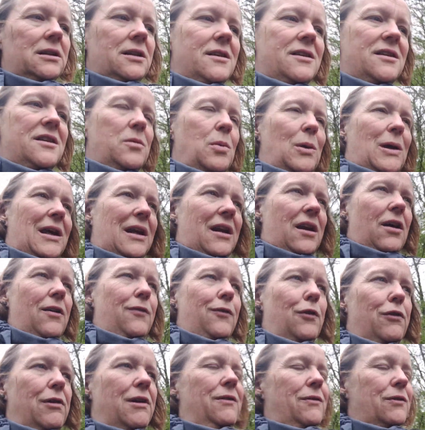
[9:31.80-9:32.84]
sweet
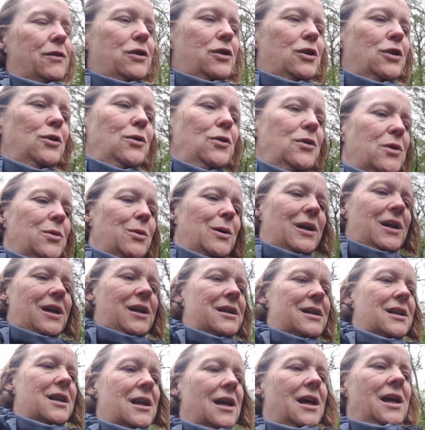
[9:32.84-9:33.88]
enough or even too
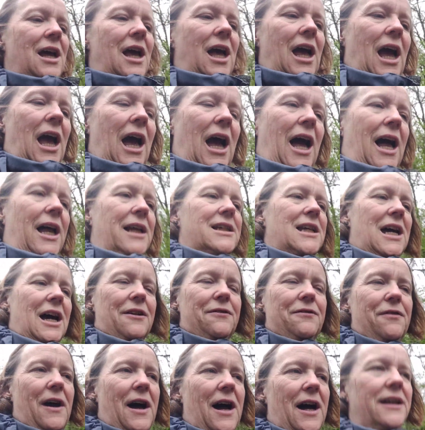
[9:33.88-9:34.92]
sweet, and I
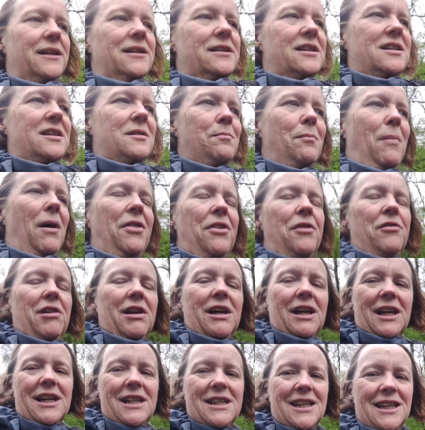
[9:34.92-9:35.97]
find
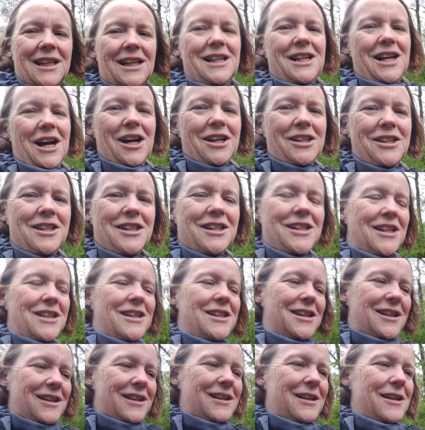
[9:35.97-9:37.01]
smothering it in custard
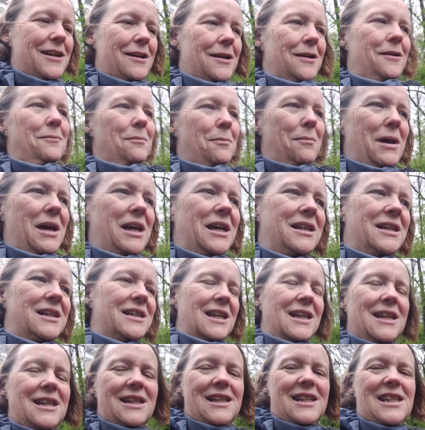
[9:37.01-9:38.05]
makes
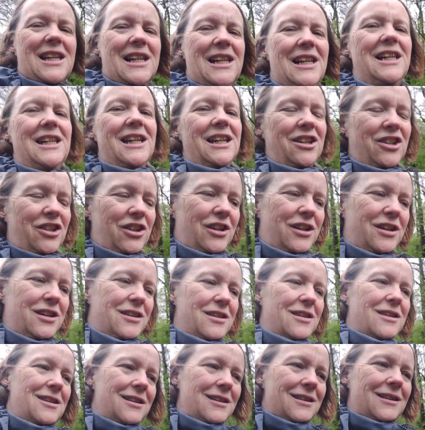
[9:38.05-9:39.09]
it
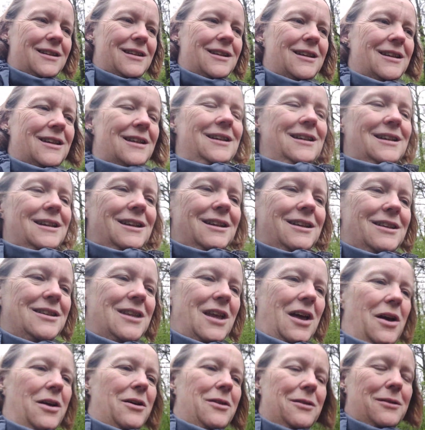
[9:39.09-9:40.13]
delicious.
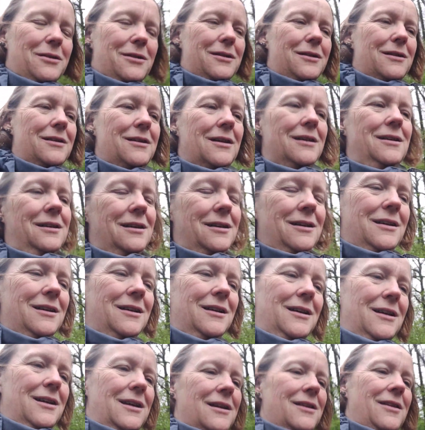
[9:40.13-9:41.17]
So
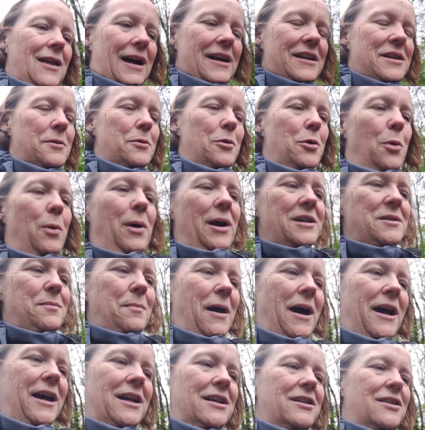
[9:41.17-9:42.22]
that's always
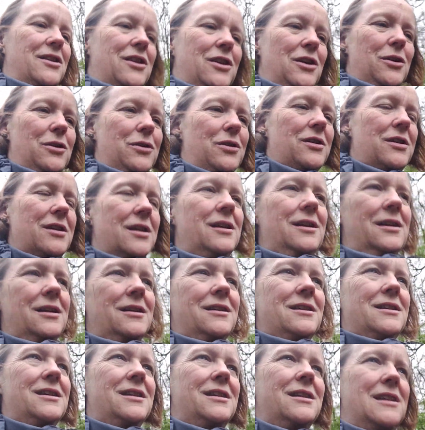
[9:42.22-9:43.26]
my excuse
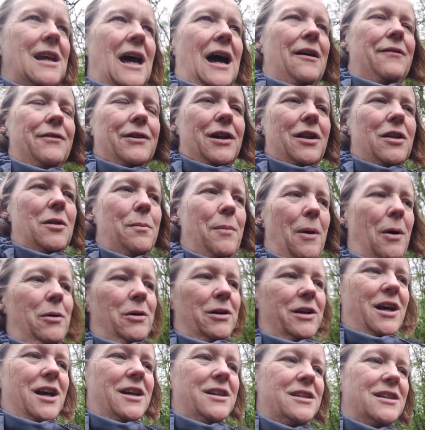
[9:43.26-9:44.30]
to have another bowl
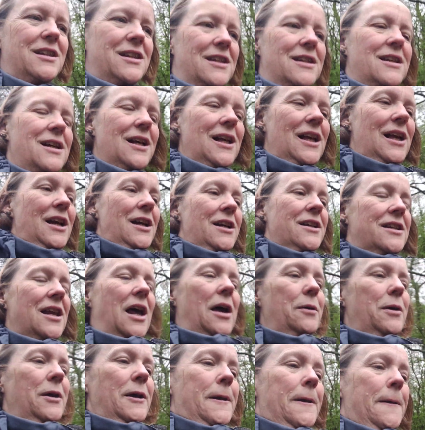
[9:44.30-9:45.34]
of custard.
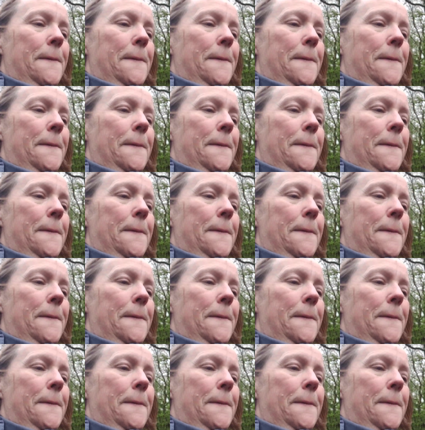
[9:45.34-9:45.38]
So